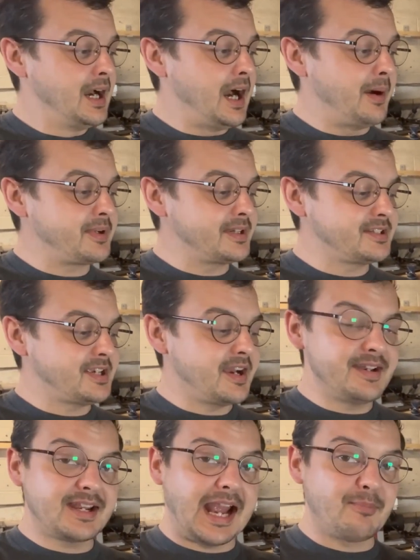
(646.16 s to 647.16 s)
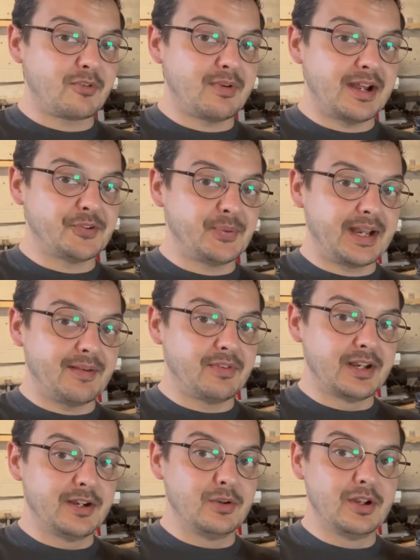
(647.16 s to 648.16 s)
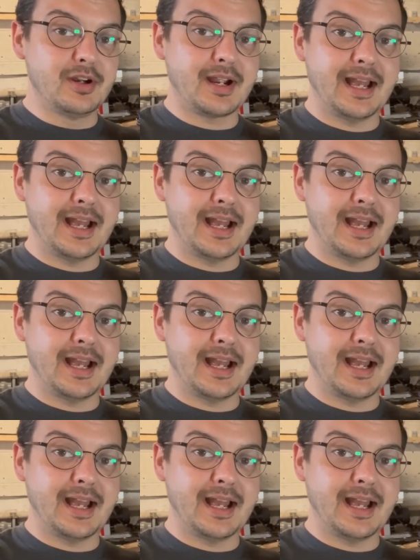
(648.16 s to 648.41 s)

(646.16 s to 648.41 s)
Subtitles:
I'm going to turn the camera around so we can have a little look